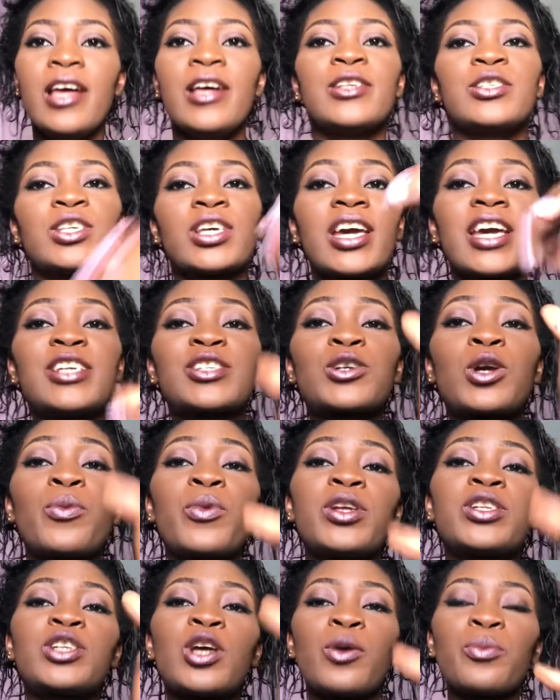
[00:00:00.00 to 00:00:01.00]
So you guys should
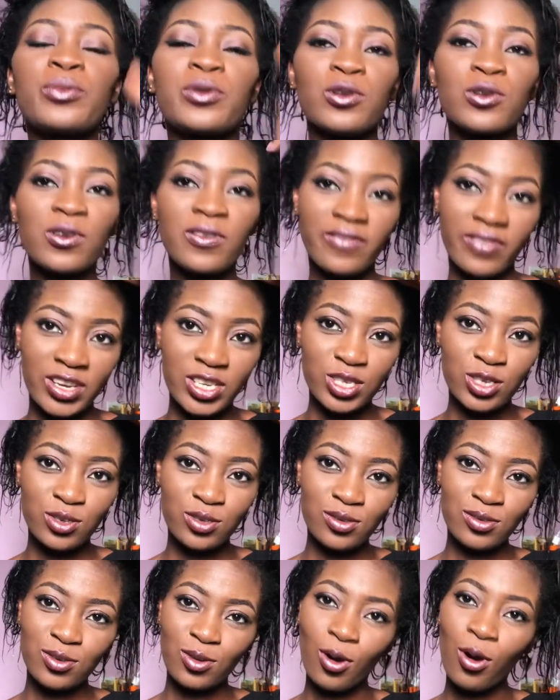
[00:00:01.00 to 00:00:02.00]
comment down below if I should
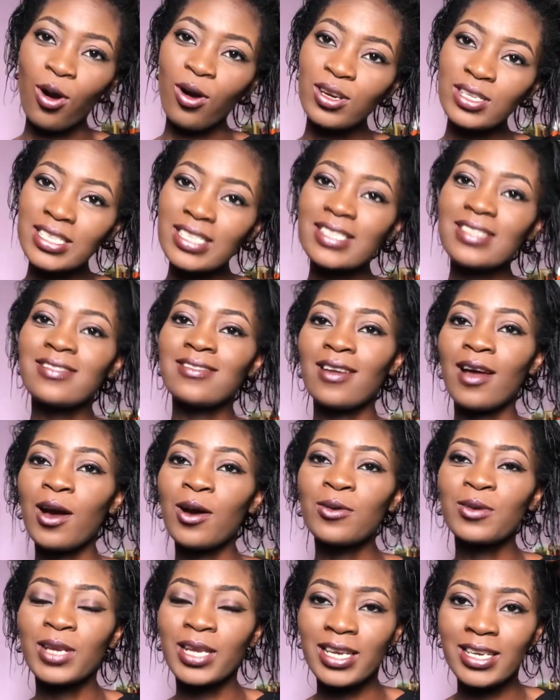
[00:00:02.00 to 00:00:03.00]
cut it
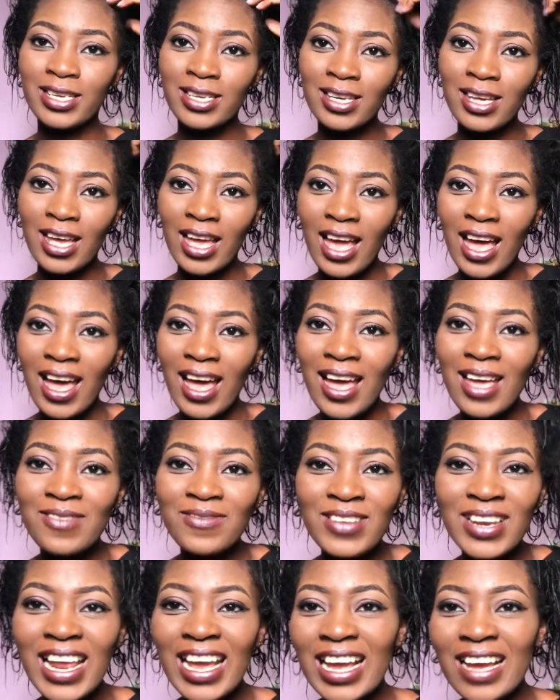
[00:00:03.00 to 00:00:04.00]
now. Like, I
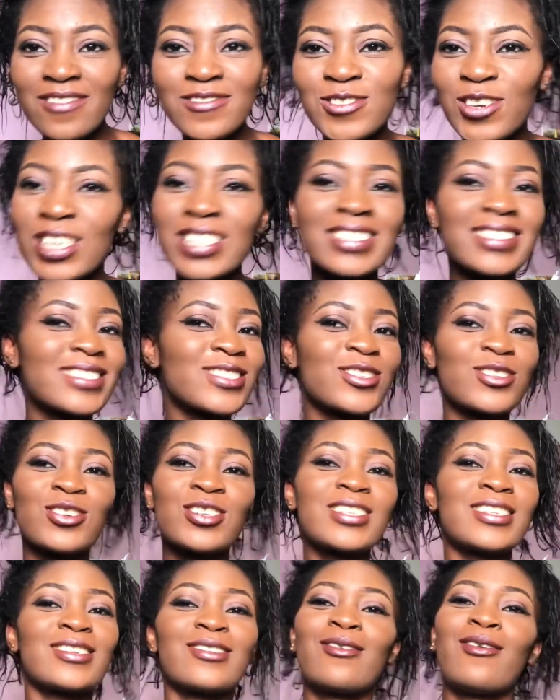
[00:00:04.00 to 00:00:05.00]
feel like I've
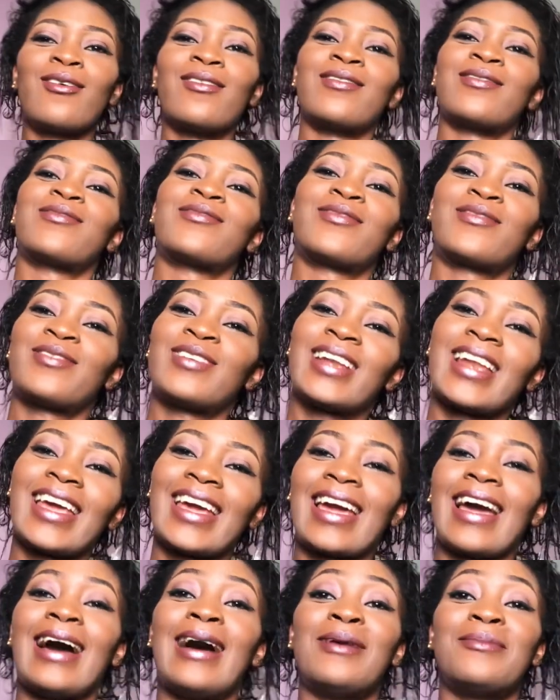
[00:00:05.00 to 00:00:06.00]
transitioned enough.
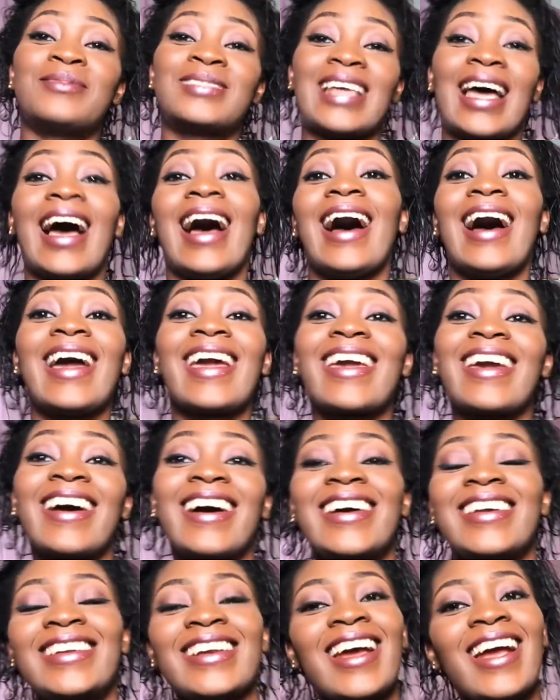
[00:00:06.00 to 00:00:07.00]
Like, I'm
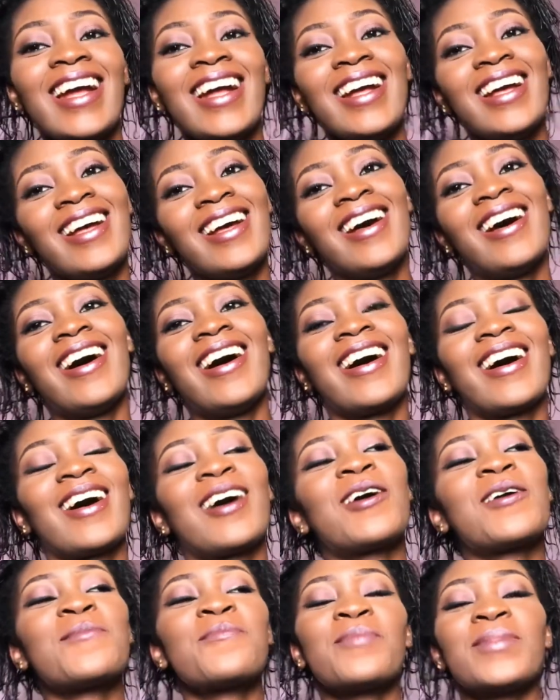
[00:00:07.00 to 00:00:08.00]
tired.
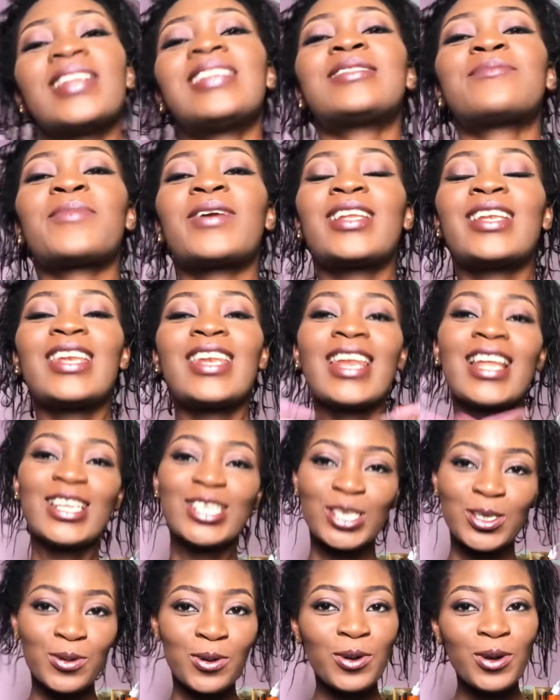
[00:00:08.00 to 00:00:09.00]
I miss my
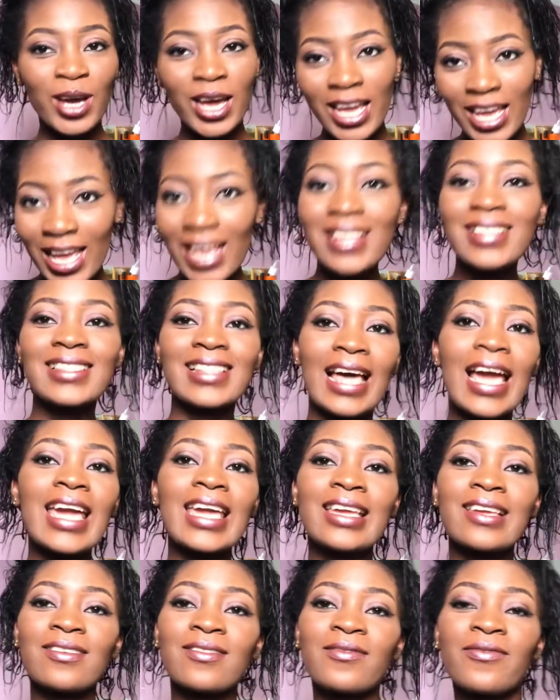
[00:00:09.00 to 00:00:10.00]
natural hair
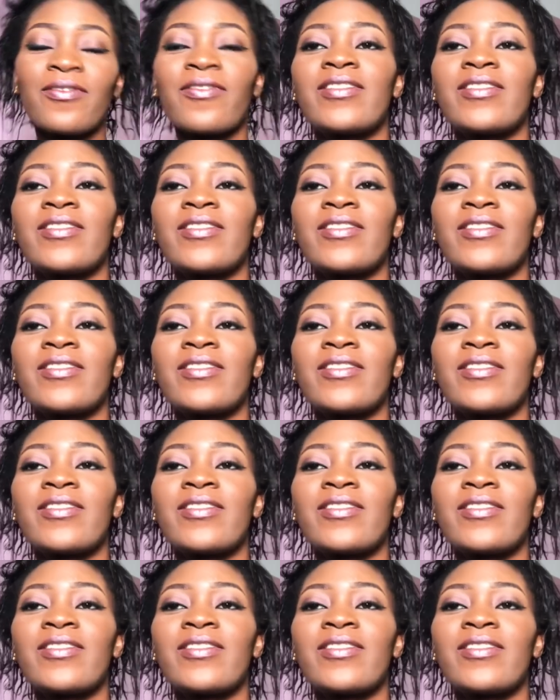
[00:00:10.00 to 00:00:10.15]
life.